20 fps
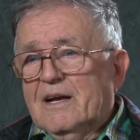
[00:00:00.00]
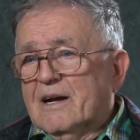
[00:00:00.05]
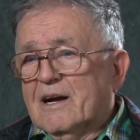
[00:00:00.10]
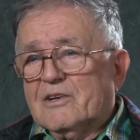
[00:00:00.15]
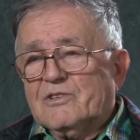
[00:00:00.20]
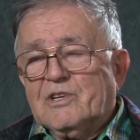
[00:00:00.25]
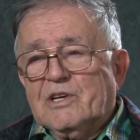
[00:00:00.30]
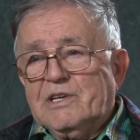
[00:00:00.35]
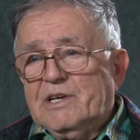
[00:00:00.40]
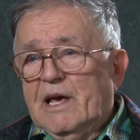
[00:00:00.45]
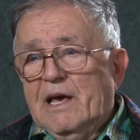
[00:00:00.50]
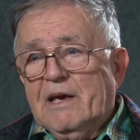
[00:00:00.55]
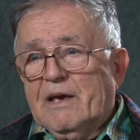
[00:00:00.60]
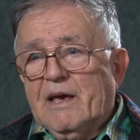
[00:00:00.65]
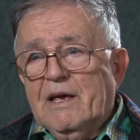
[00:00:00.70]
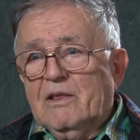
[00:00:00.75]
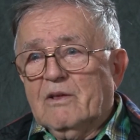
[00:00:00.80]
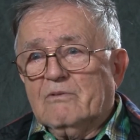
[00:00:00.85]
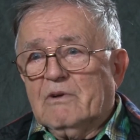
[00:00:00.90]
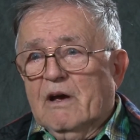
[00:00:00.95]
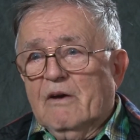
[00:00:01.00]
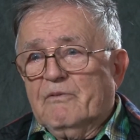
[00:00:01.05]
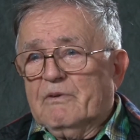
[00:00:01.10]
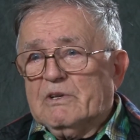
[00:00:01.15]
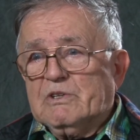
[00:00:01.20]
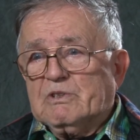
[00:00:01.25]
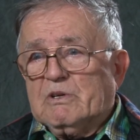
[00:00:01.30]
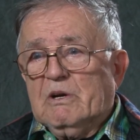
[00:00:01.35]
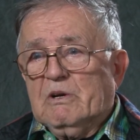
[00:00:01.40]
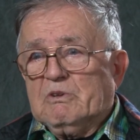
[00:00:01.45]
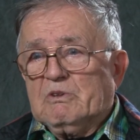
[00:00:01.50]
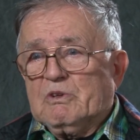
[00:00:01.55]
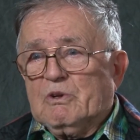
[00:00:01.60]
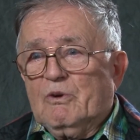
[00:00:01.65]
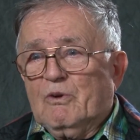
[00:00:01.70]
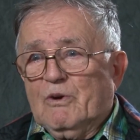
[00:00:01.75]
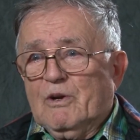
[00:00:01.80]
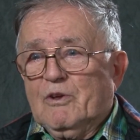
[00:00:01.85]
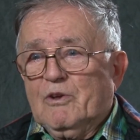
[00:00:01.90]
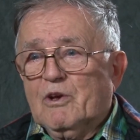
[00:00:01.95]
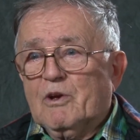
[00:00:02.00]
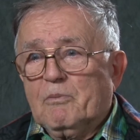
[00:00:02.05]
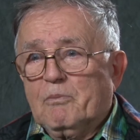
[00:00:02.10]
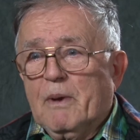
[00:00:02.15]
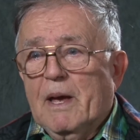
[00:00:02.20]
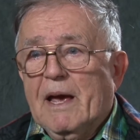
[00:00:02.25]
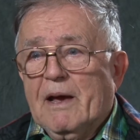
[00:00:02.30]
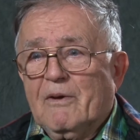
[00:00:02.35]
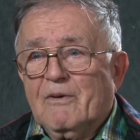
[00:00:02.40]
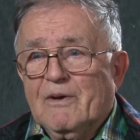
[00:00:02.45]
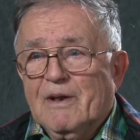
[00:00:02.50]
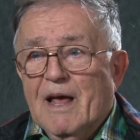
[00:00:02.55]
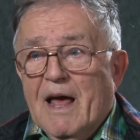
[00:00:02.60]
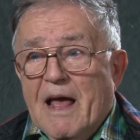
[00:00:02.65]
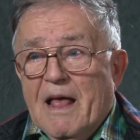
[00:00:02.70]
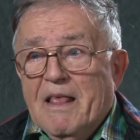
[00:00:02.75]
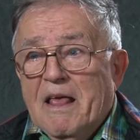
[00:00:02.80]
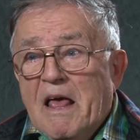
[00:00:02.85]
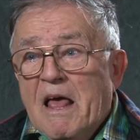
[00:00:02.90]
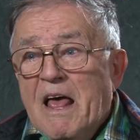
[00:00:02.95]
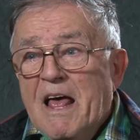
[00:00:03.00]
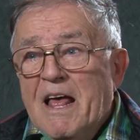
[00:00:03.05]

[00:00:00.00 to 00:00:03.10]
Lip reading: I said, he ain't getting away if it's comes over. You bank on that.